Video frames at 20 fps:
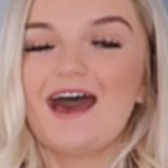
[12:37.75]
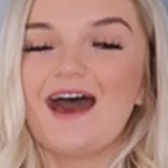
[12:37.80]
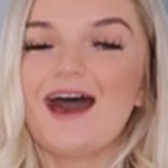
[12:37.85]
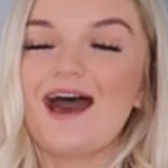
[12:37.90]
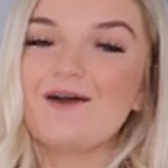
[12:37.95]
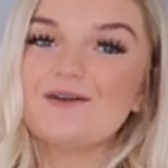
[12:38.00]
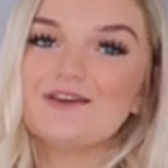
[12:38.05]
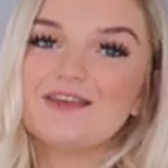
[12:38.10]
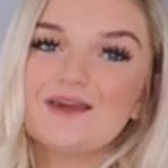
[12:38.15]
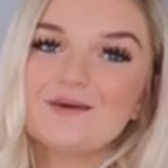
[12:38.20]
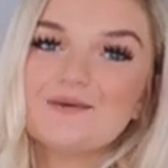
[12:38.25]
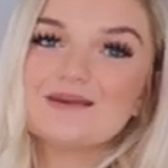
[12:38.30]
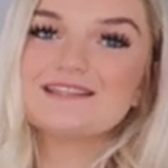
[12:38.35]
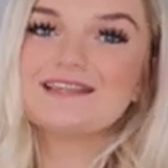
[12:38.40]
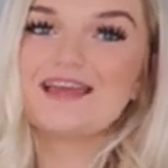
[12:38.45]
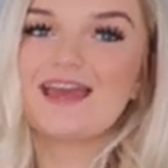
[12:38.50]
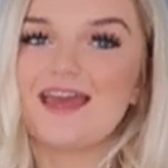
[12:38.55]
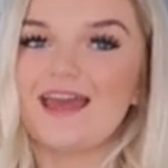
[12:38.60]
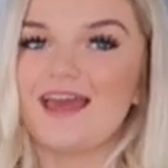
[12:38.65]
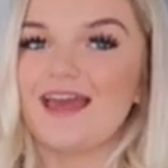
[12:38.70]
How cute
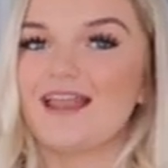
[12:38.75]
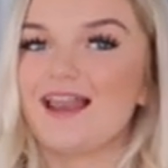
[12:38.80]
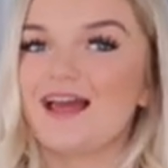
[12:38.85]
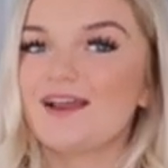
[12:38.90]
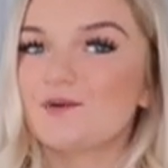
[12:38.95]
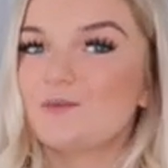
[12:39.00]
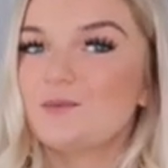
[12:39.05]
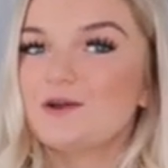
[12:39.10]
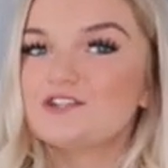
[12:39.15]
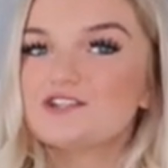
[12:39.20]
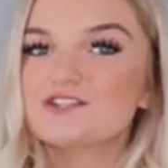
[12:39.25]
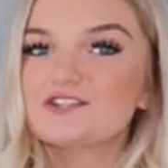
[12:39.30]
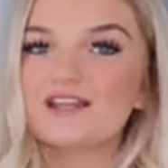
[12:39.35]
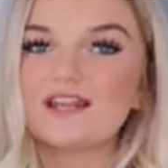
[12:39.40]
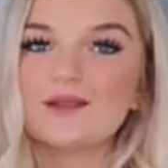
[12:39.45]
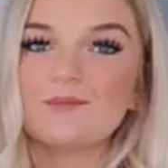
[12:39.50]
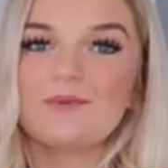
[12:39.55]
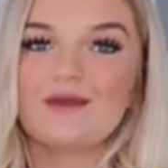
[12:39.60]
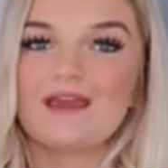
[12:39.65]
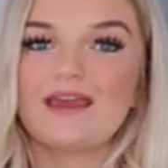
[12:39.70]
is it? Like, we're just
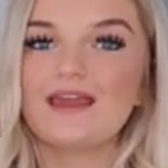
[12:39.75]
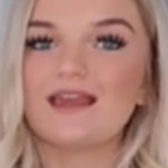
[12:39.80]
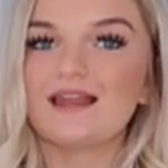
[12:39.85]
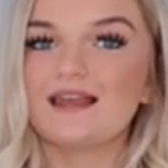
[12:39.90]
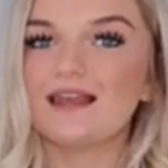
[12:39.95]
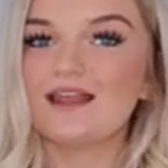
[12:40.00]
gonna be